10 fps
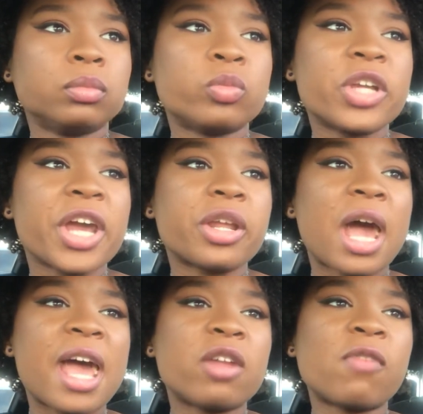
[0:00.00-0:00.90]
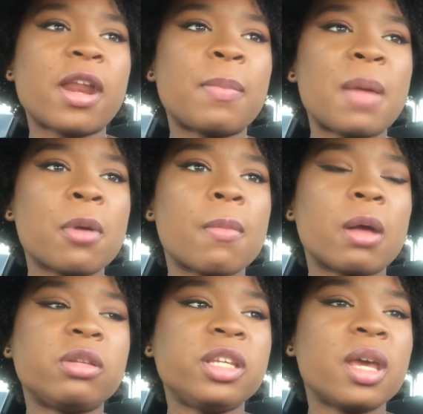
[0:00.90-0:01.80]
I had to write a paper
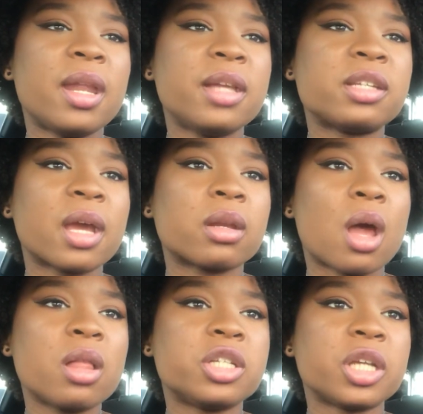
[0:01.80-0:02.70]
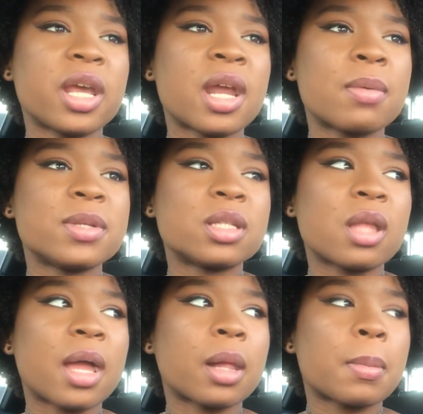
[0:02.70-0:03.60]
about DNA technology, and I was
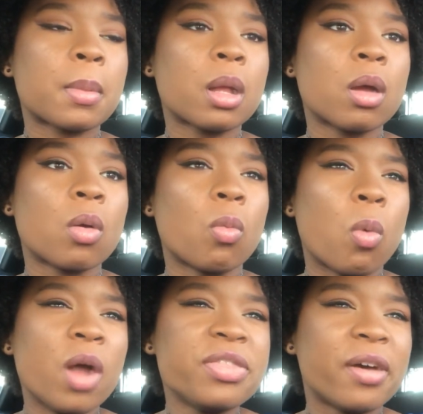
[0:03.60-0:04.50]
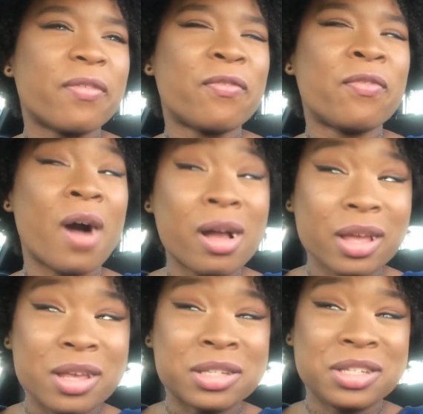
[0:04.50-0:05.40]
like, what the fuck
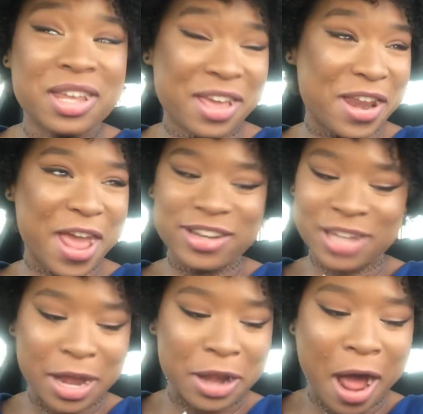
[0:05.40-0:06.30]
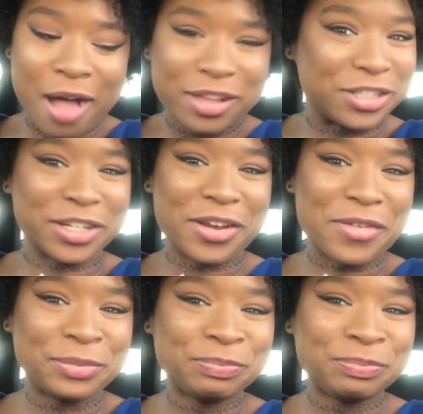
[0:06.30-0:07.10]
is DNA technology?